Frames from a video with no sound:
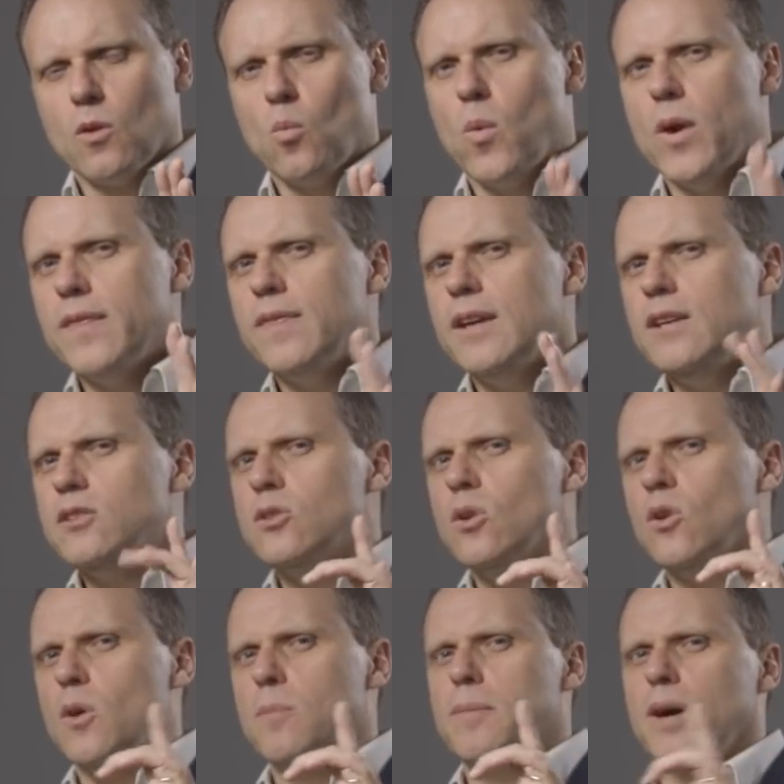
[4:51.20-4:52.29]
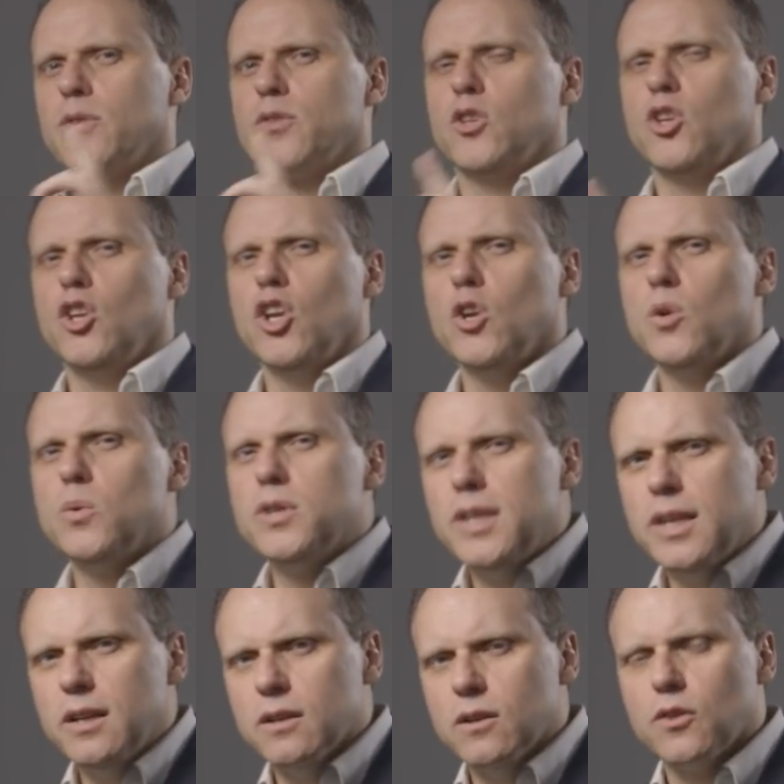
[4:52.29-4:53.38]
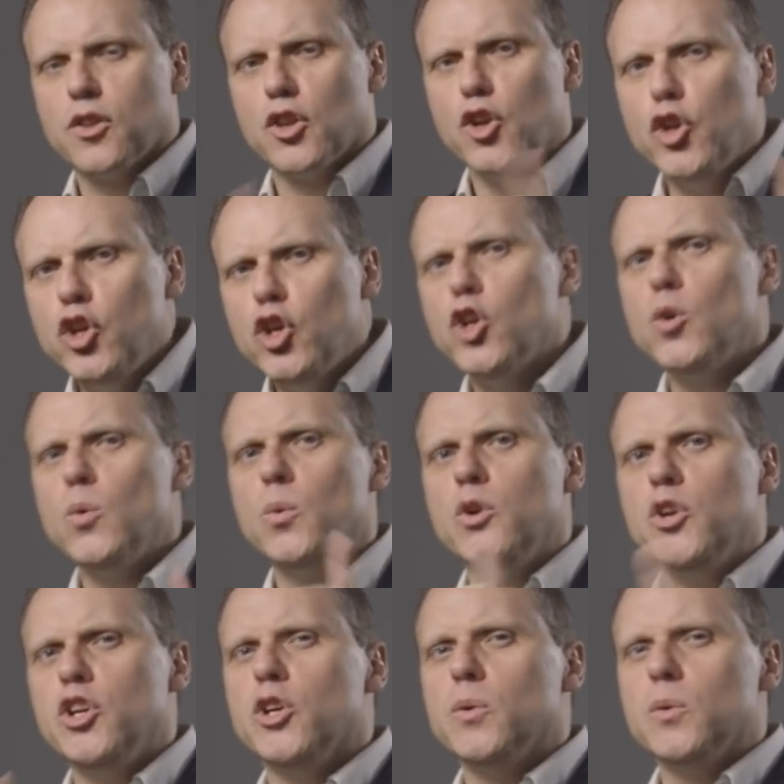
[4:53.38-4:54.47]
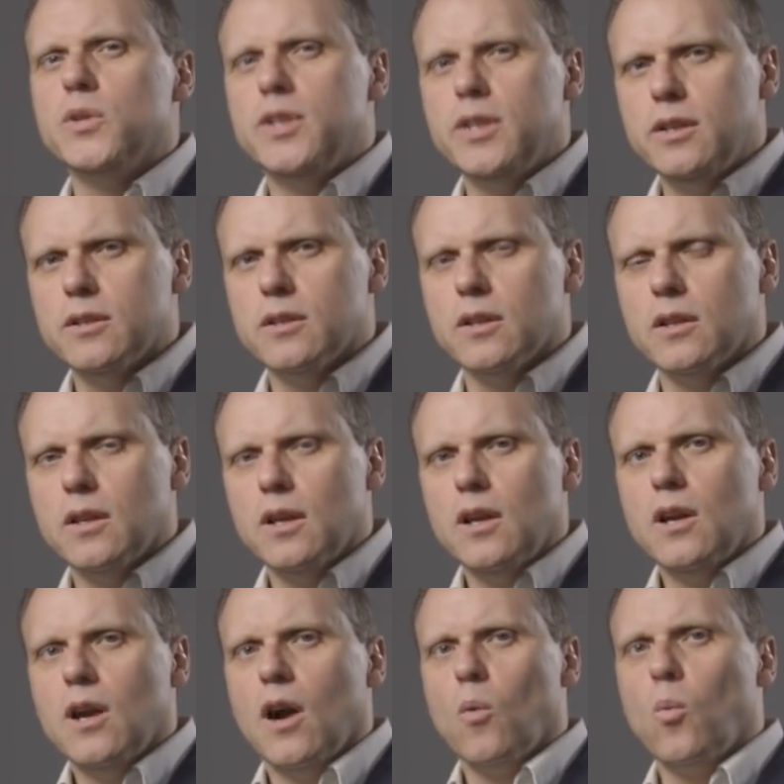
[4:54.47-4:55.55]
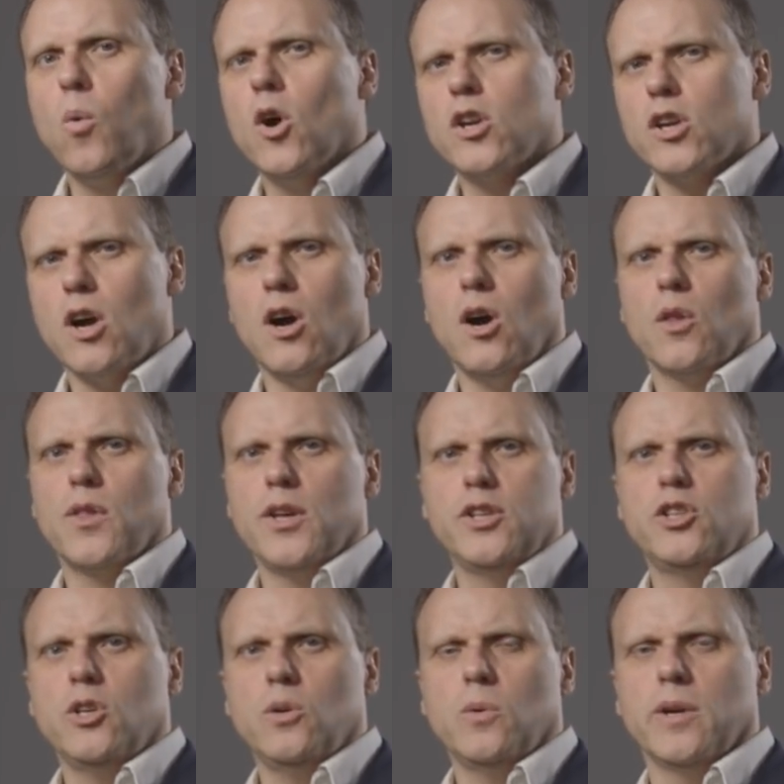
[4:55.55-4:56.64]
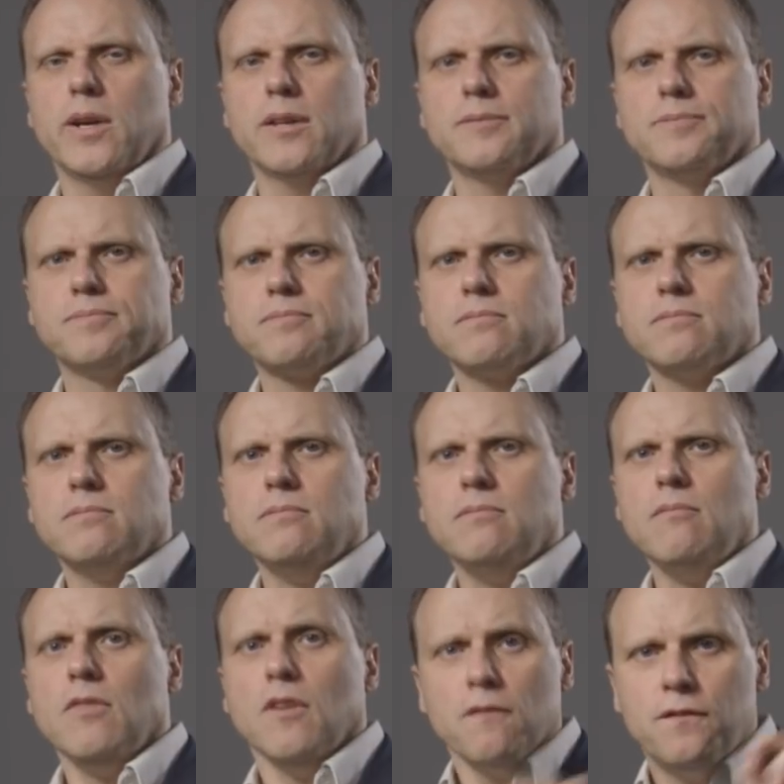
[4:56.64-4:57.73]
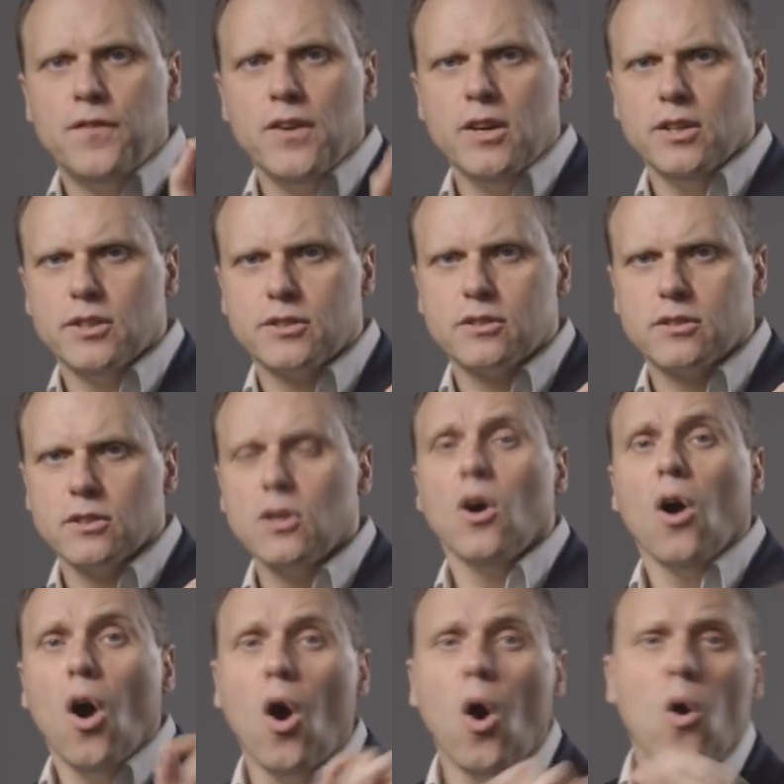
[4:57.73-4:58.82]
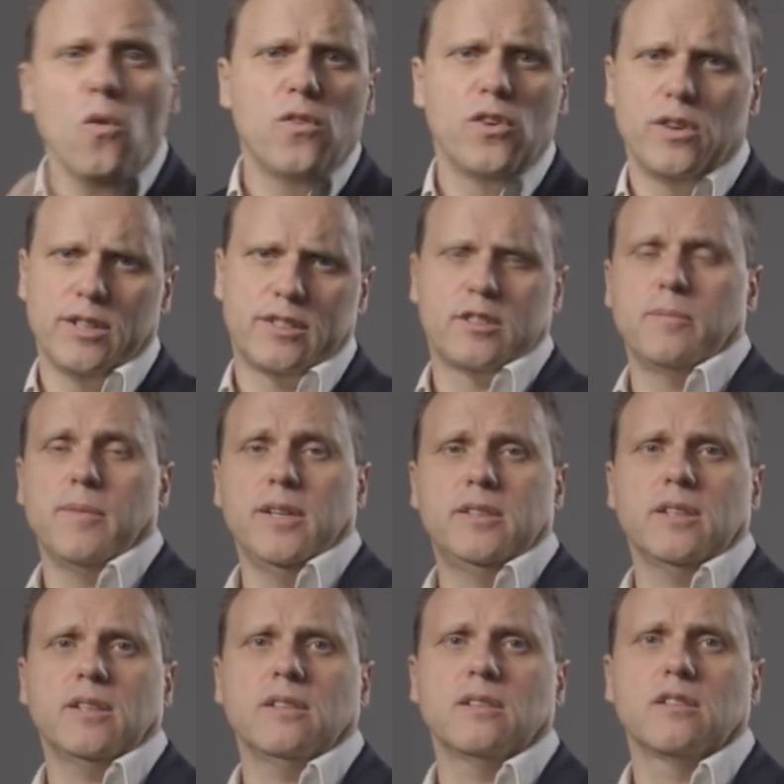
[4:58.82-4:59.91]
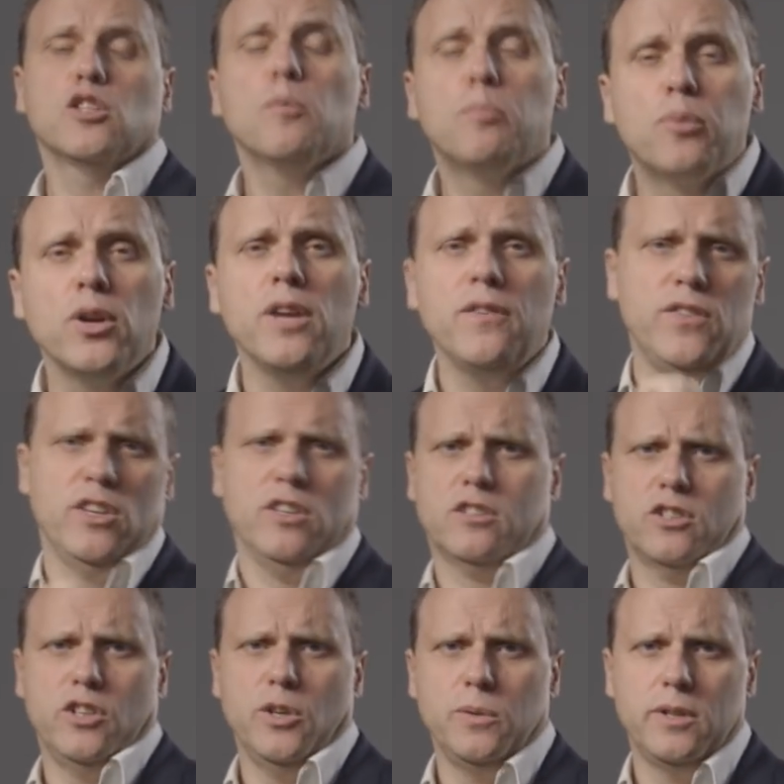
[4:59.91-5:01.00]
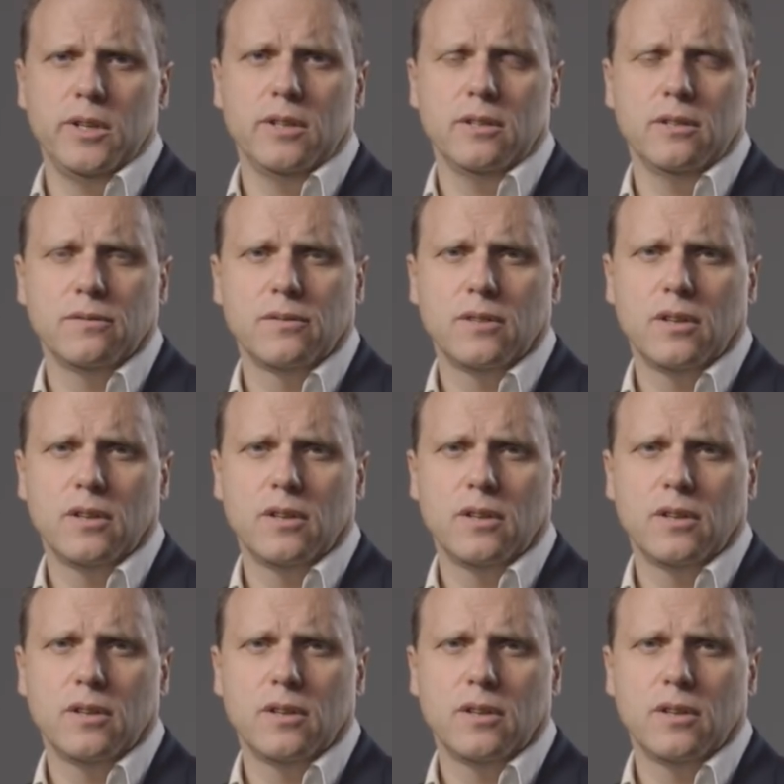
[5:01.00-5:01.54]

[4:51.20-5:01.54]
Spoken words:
when they talk about the New Deal, the new deal, what are they doing? First, overestimating the previous New Deal.